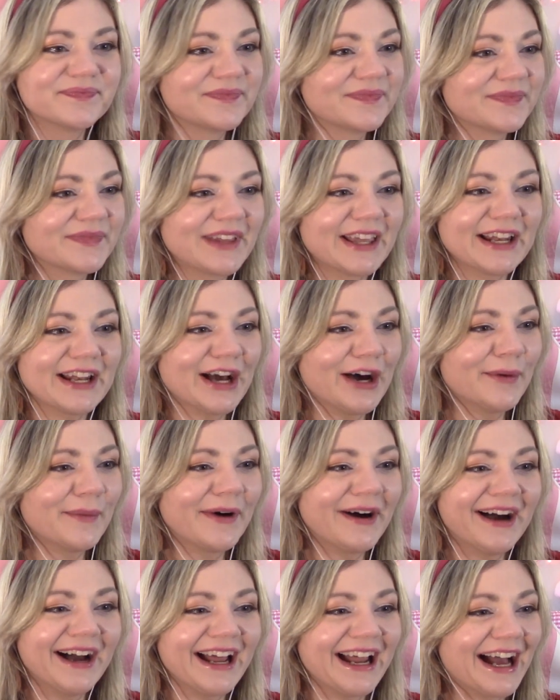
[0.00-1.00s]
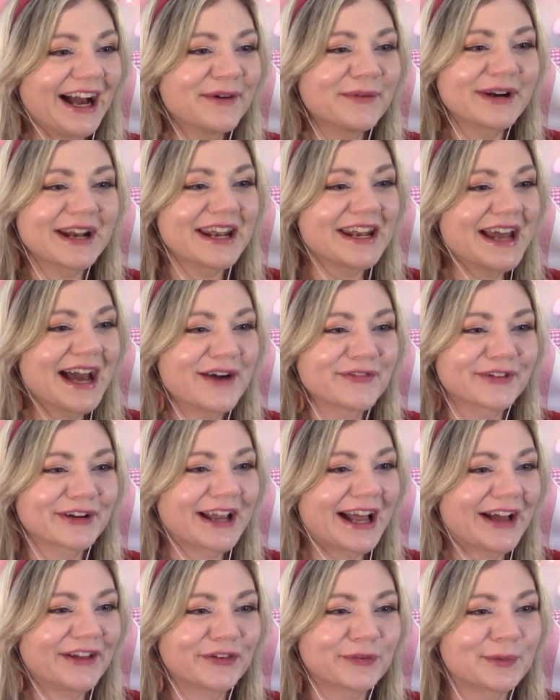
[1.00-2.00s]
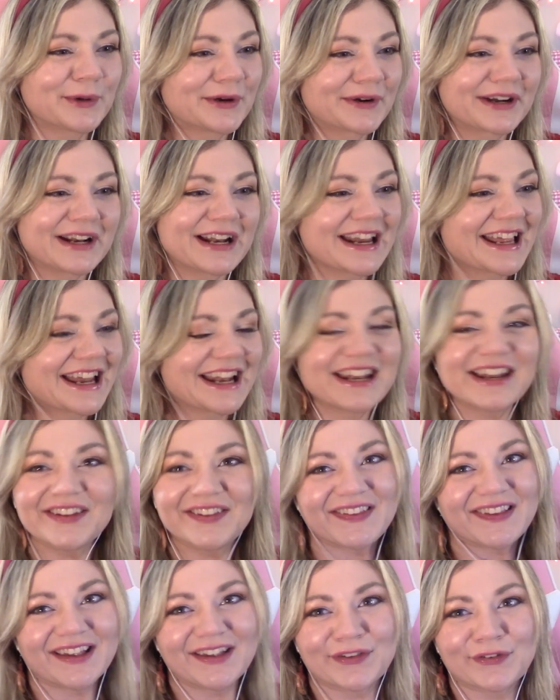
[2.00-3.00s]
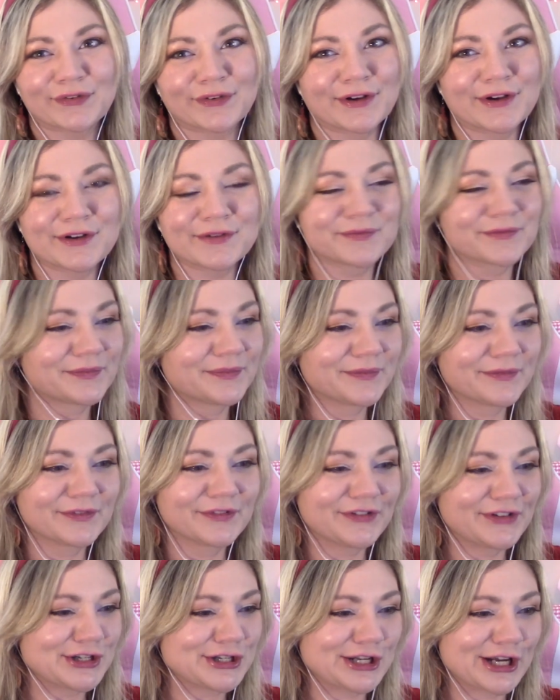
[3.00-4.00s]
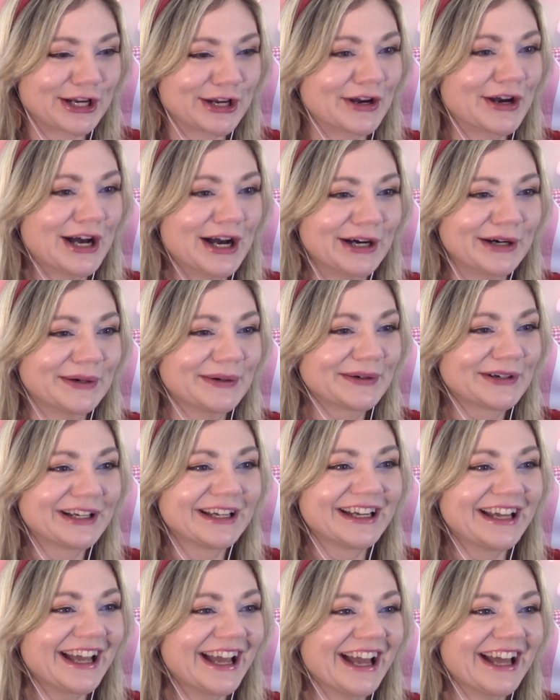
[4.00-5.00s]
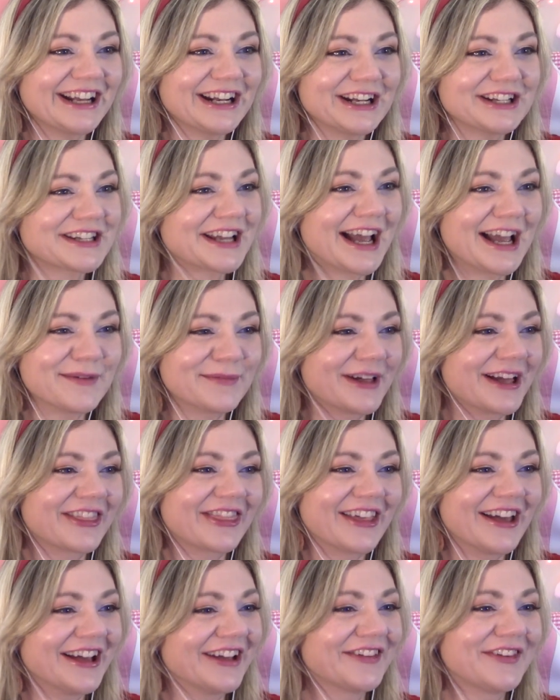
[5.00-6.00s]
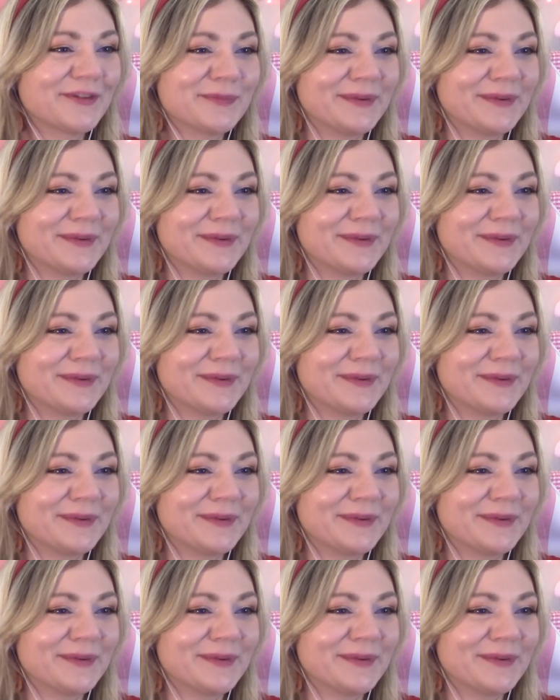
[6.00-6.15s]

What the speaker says: You know what? I would have never guessed we were going to get an assist from Fushiguro at a time like this,